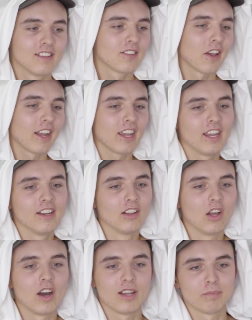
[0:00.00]
It's like in a
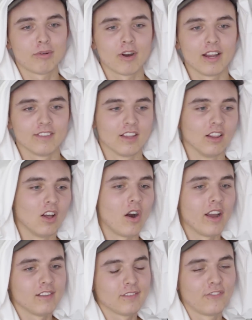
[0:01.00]
lion pride. The
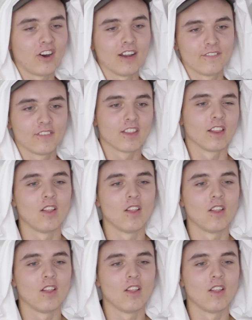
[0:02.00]
lions fight for the